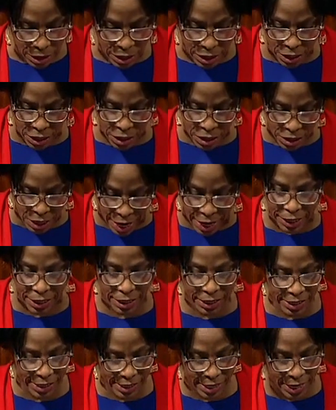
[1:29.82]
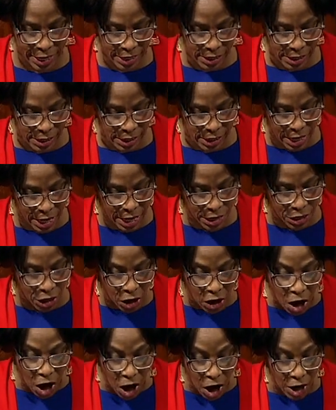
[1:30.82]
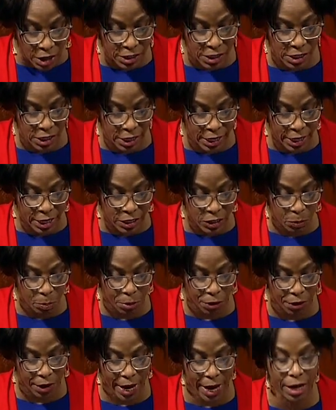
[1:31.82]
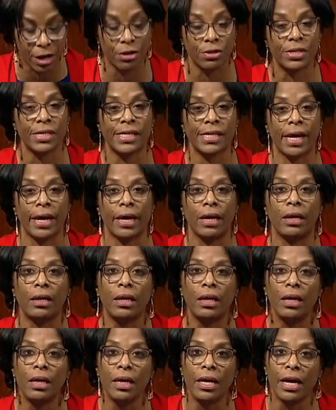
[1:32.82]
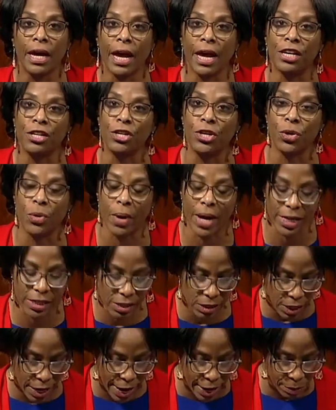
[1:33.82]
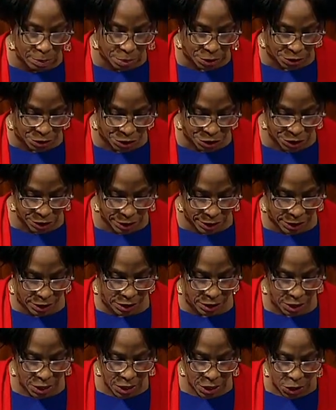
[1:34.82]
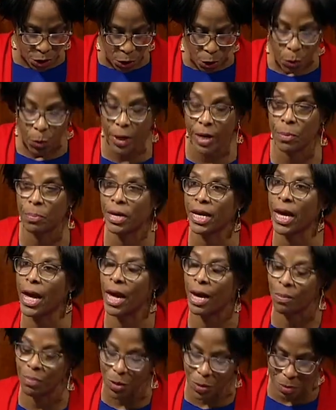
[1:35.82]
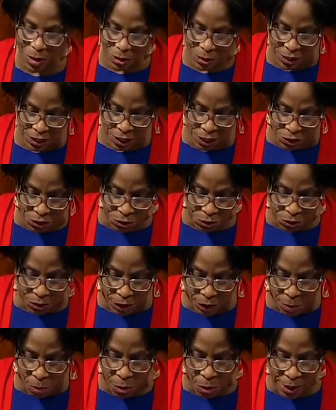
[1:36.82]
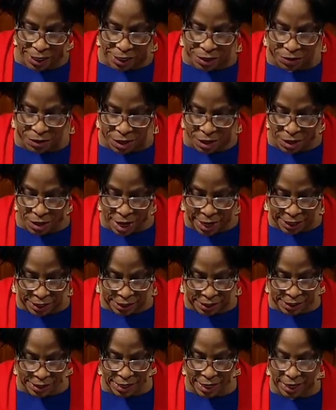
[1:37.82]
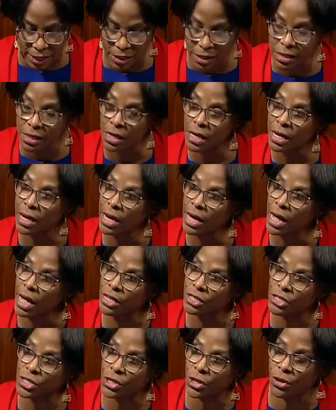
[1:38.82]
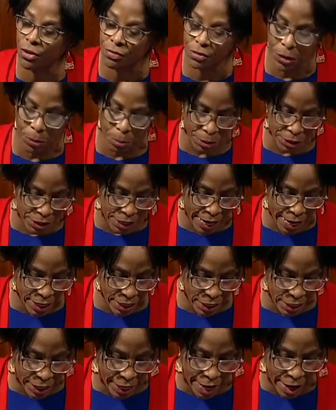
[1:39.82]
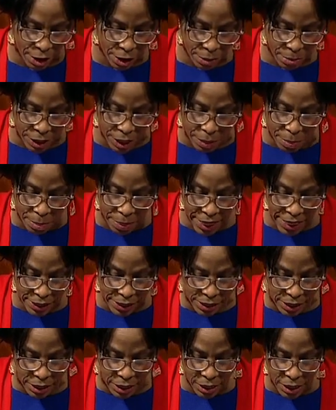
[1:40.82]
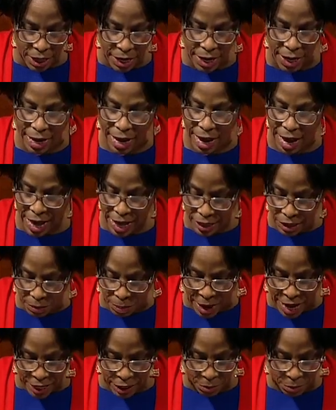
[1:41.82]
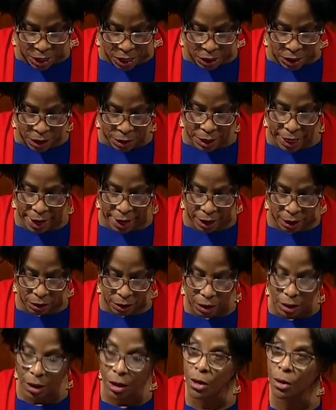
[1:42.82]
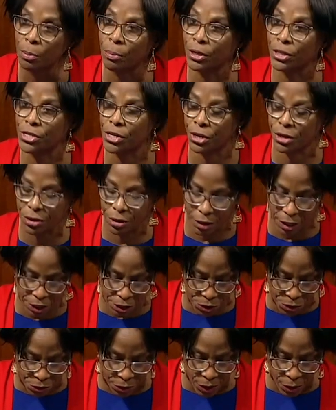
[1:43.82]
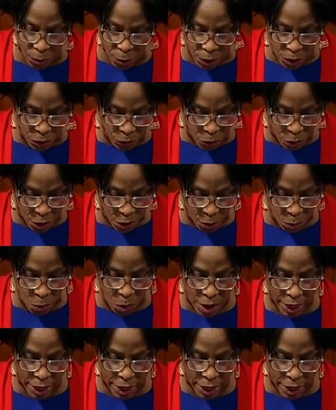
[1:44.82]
the United States in the costliest per acre sale in U.S. land purchase. We became the most easterly point of the United States and served to protect the Caribbean Basin and the Panama Canal, particularly during World War